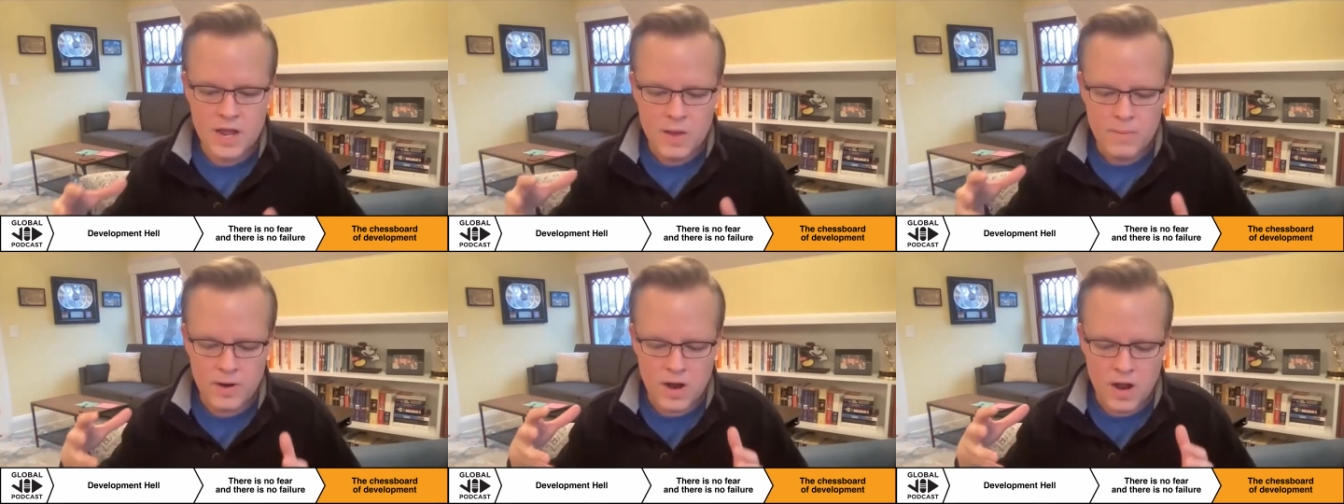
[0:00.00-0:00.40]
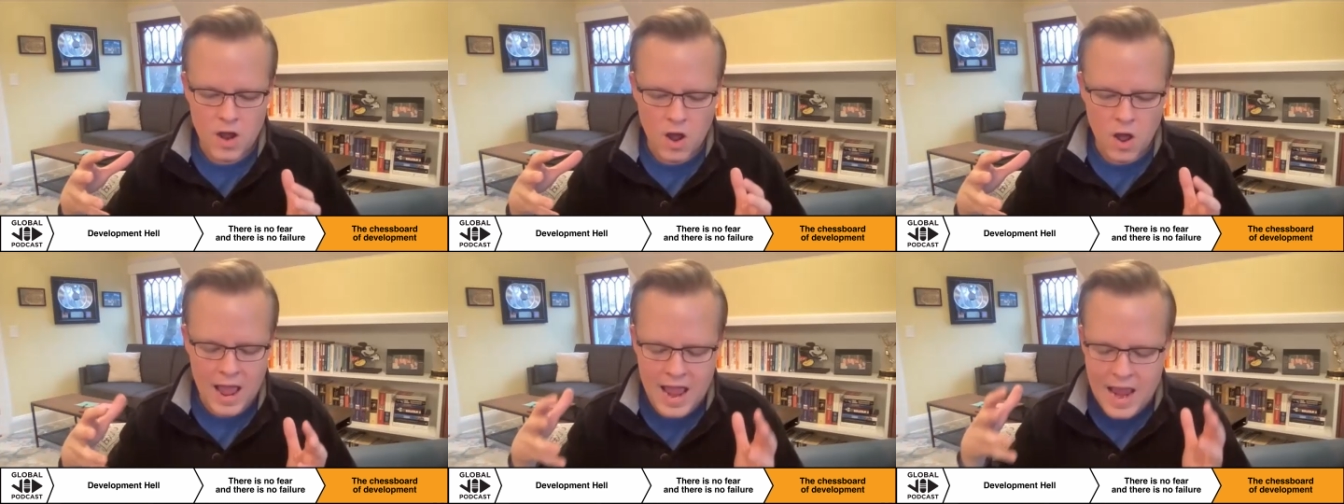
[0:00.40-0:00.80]
But
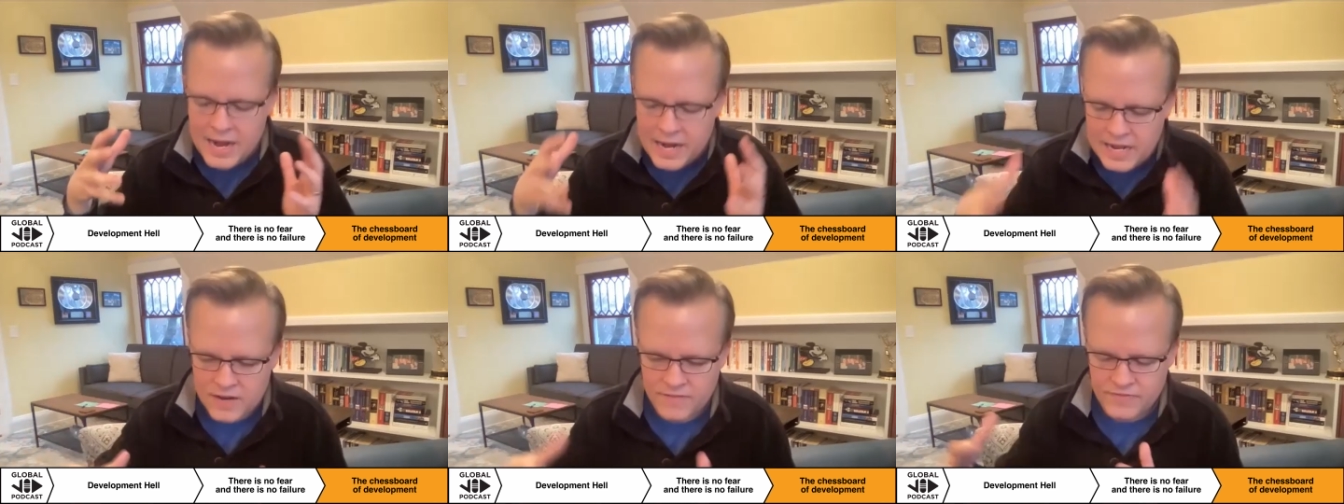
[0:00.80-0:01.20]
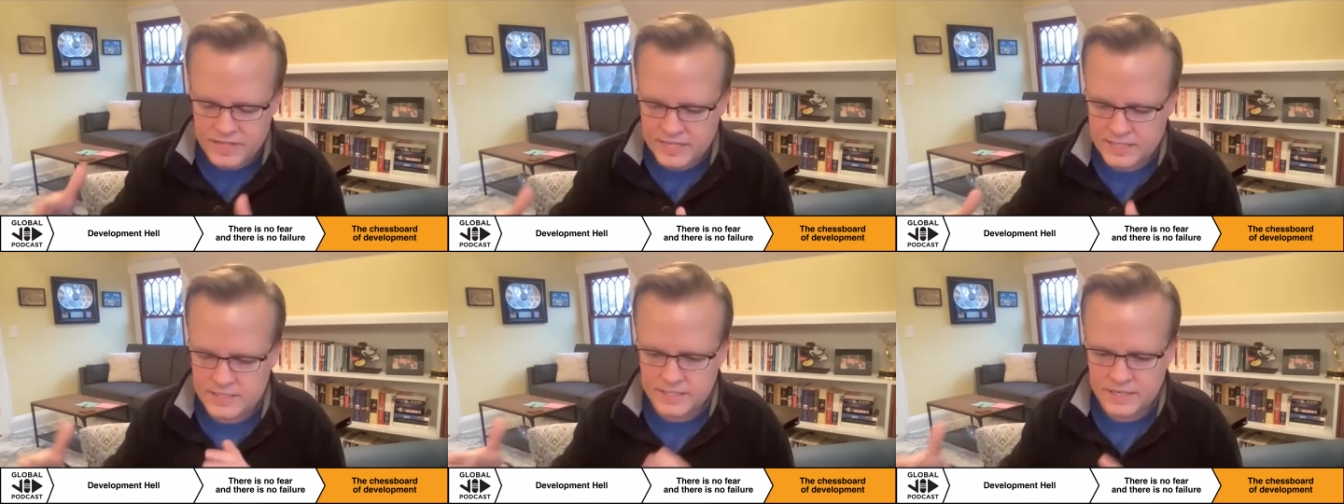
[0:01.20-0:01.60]
any of
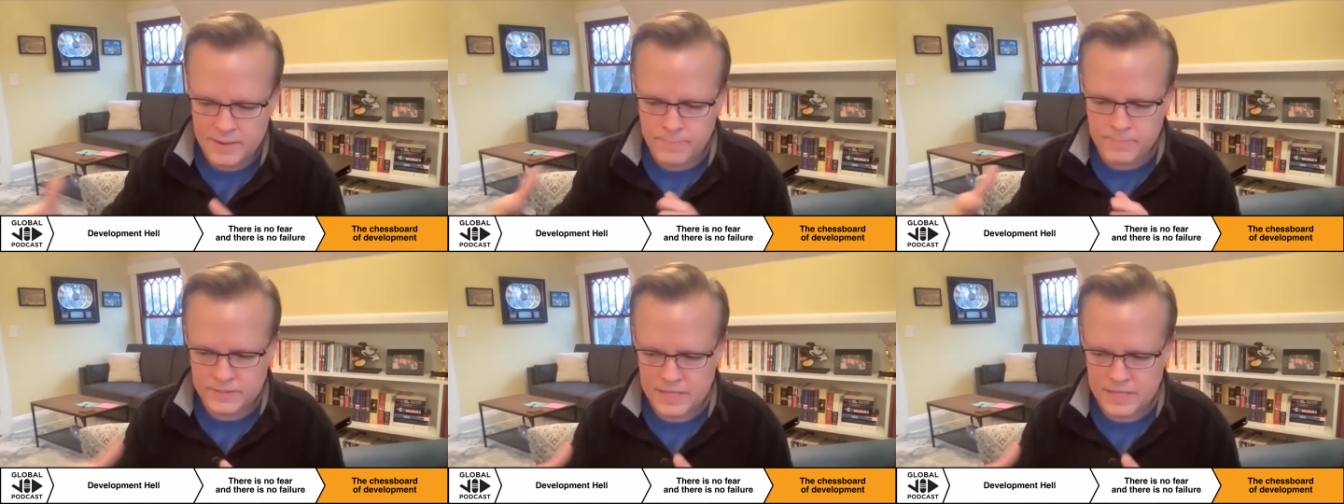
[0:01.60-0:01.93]
these tips